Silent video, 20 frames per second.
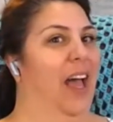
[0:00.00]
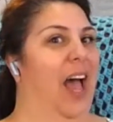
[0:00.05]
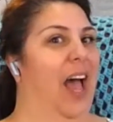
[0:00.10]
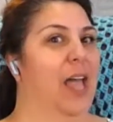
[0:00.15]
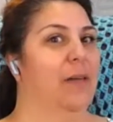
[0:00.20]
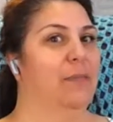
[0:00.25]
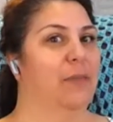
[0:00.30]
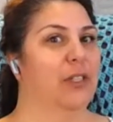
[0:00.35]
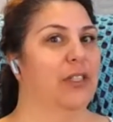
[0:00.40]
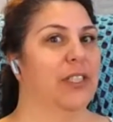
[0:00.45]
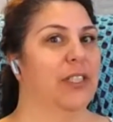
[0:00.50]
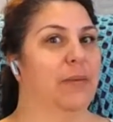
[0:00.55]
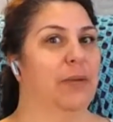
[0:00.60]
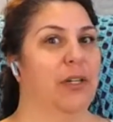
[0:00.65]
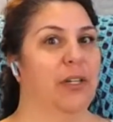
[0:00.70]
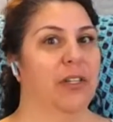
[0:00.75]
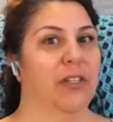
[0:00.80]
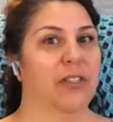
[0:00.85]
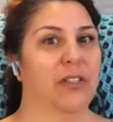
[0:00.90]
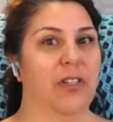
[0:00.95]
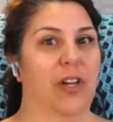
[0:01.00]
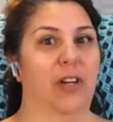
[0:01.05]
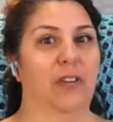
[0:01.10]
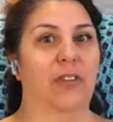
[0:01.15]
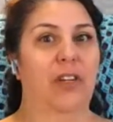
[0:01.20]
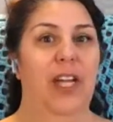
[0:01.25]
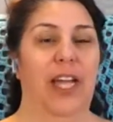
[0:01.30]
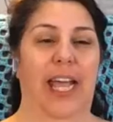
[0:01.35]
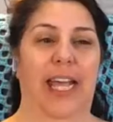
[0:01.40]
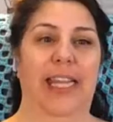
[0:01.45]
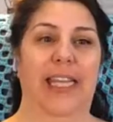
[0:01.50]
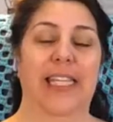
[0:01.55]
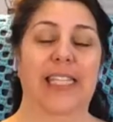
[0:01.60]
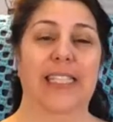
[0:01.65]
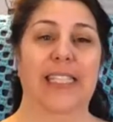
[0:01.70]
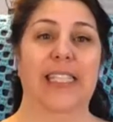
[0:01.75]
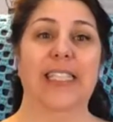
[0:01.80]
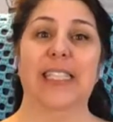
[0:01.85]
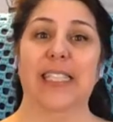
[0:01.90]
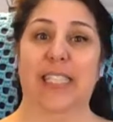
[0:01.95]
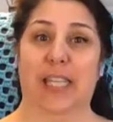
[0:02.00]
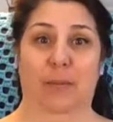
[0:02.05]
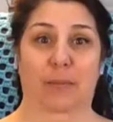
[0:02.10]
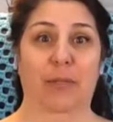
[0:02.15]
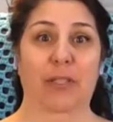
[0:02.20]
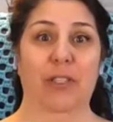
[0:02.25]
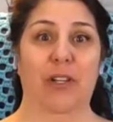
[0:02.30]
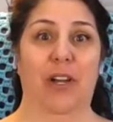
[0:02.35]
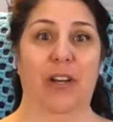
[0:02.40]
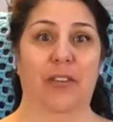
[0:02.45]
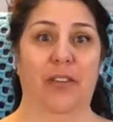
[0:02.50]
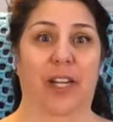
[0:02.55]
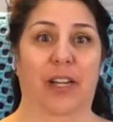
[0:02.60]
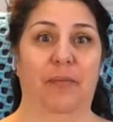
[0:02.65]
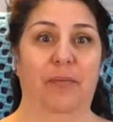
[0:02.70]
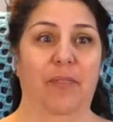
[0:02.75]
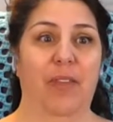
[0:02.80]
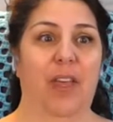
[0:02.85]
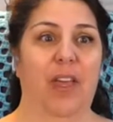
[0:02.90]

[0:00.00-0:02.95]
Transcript: I'm your skipper, Sandra, and this is Skipper Sandra.